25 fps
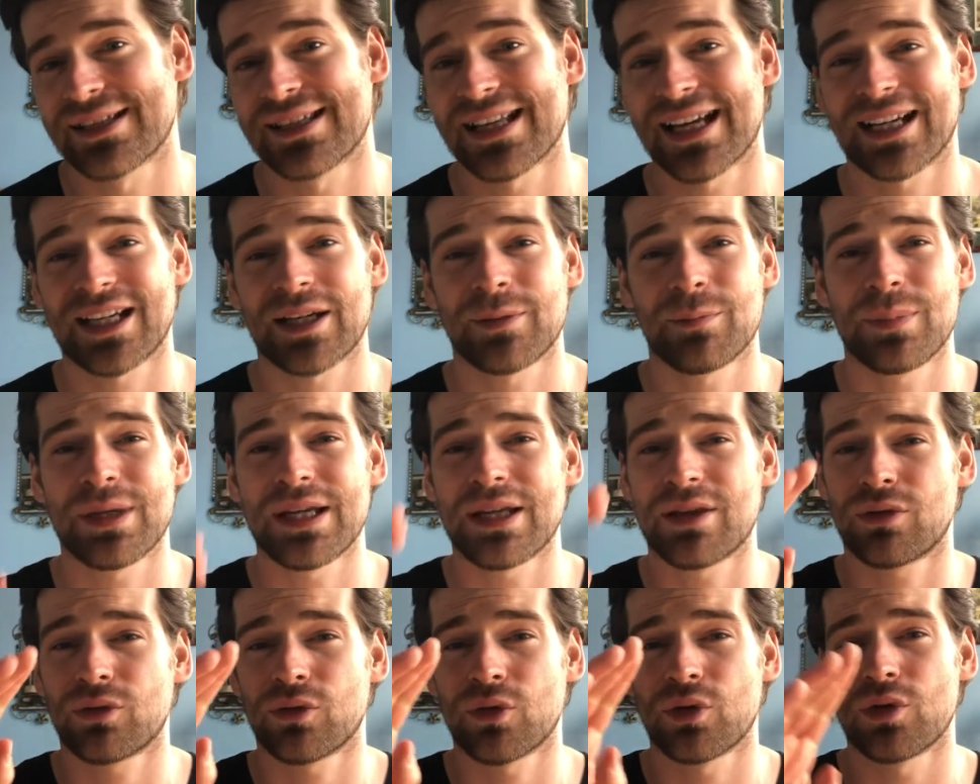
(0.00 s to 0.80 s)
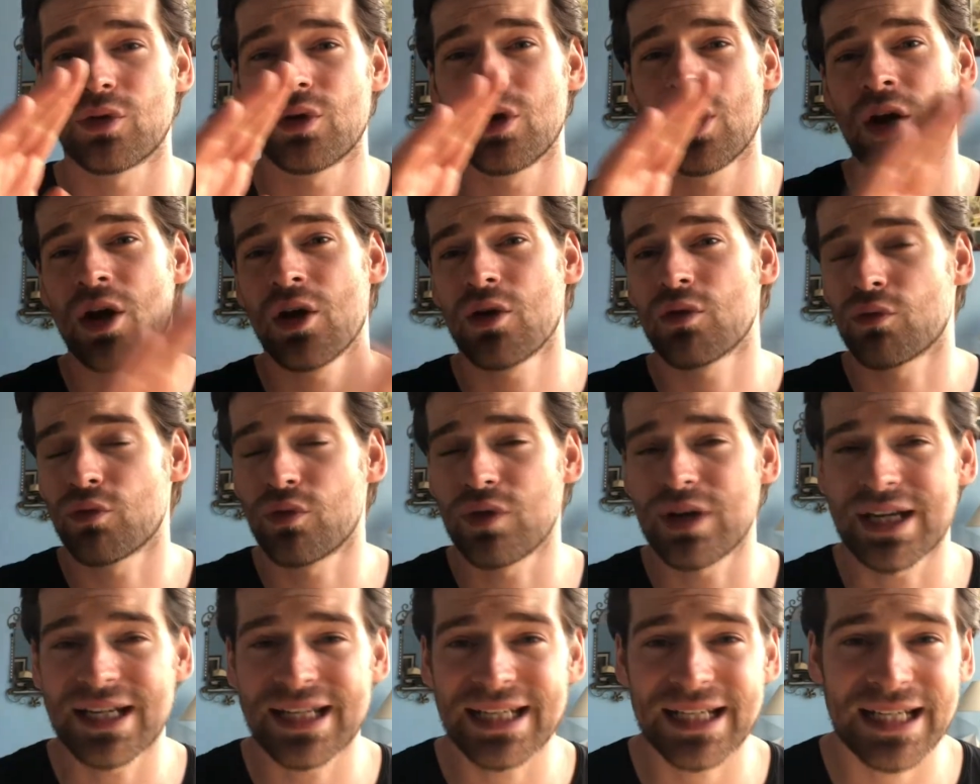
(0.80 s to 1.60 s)
That can be through
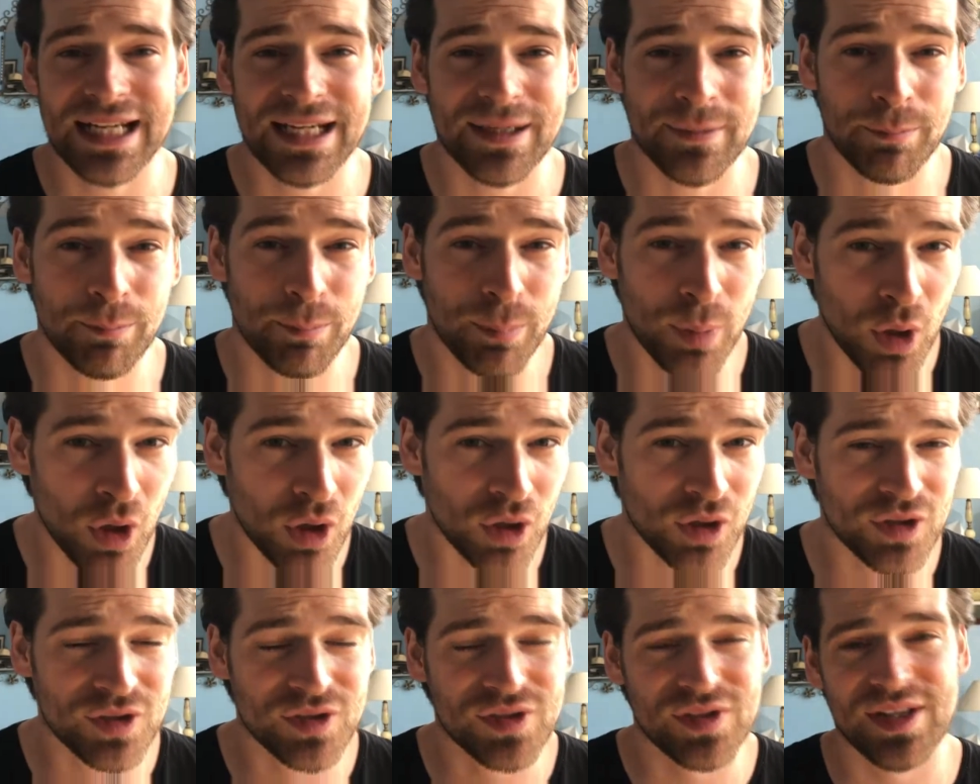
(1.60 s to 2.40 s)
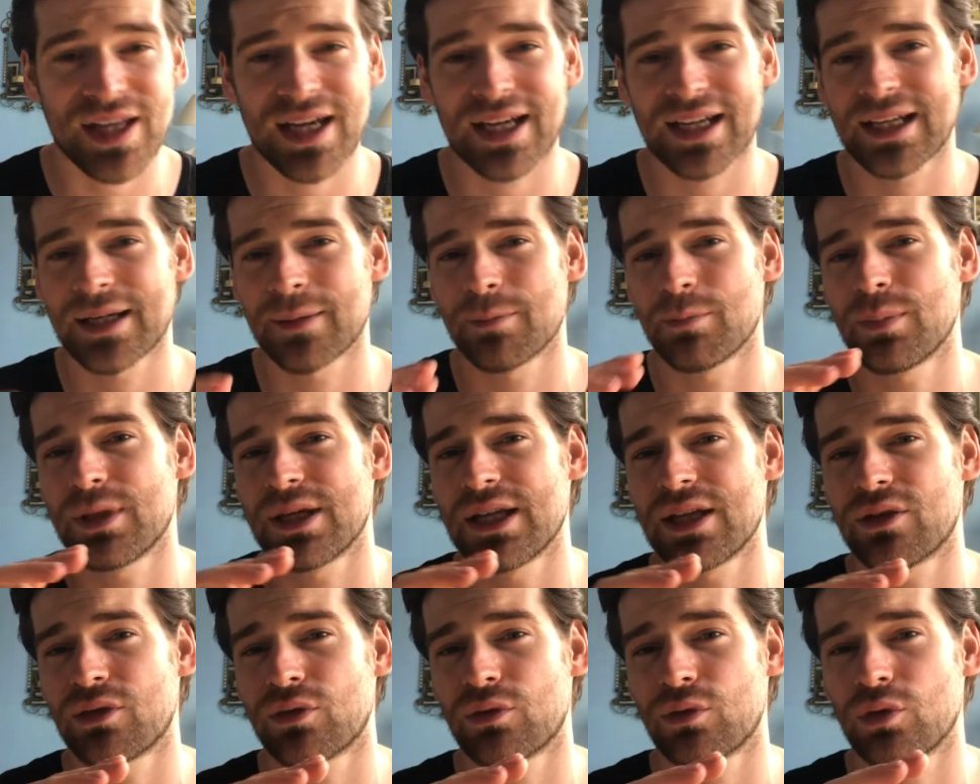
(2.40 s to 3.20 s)
reading books, that can
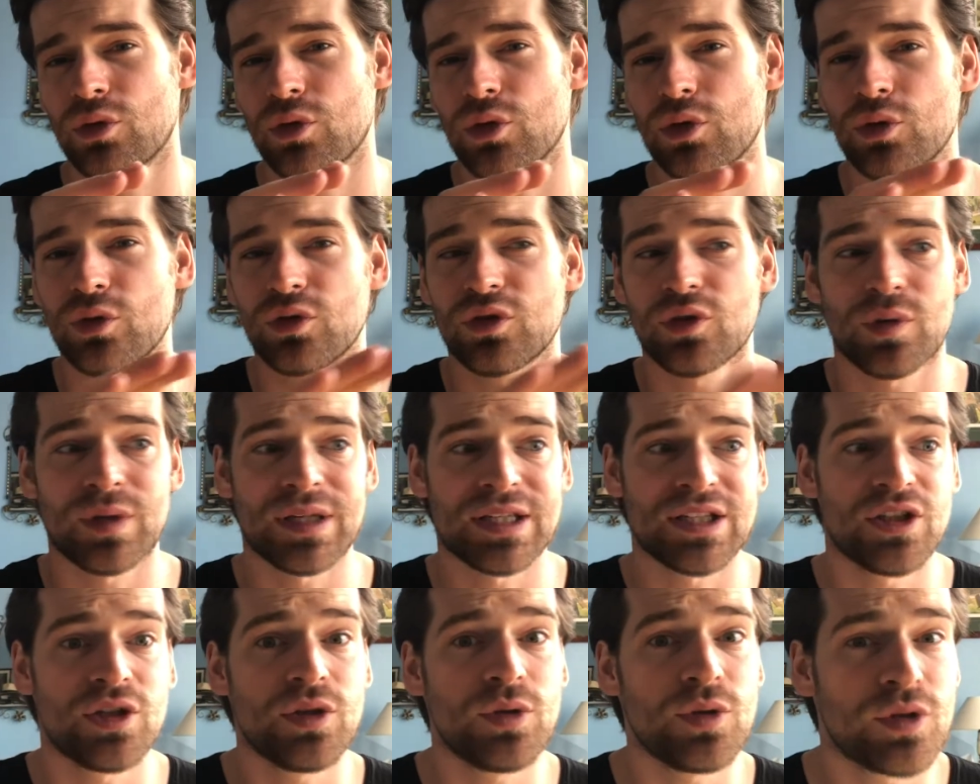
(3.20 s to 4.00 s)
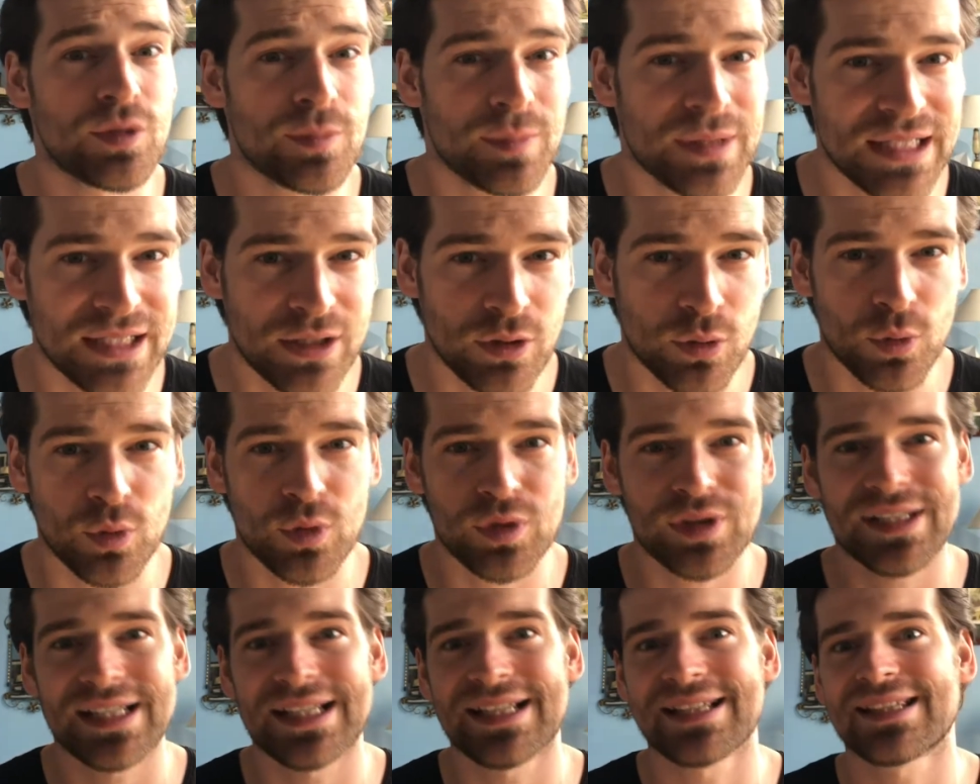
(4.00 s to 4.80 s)
be through doing Udemy
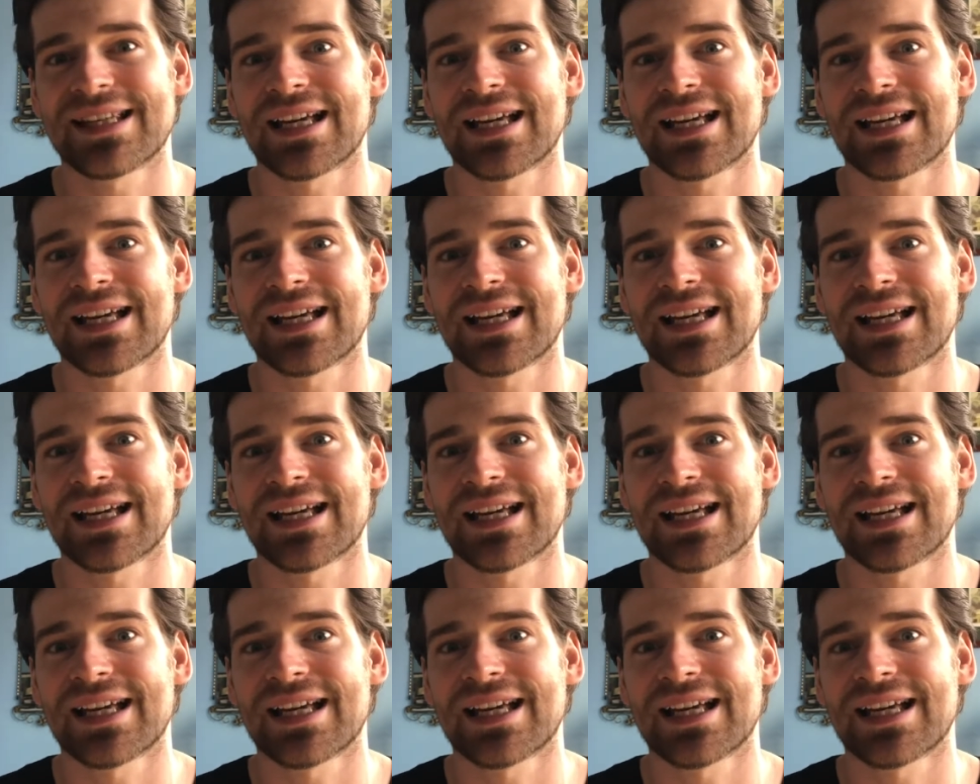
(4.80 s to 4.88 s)
courses,